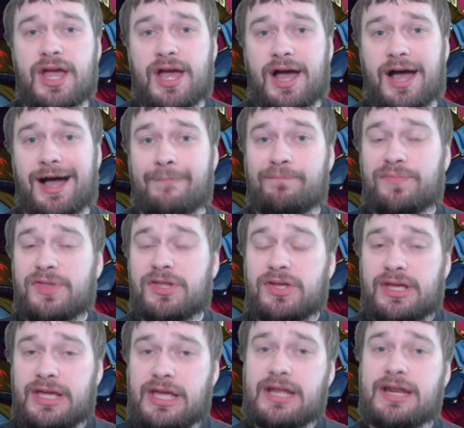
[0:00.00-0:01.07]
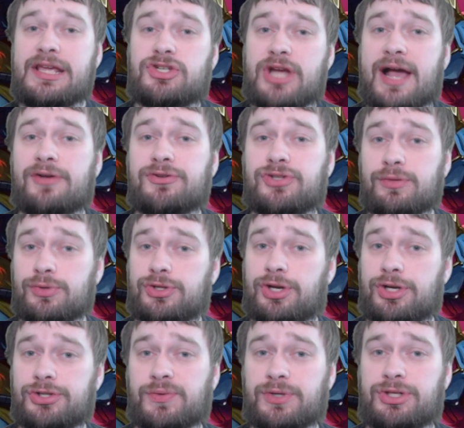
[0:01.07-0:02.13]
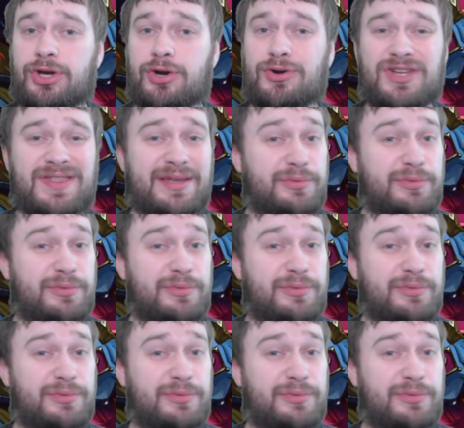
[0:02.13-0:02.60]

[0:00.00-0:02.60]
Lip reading: In each house, there was also a token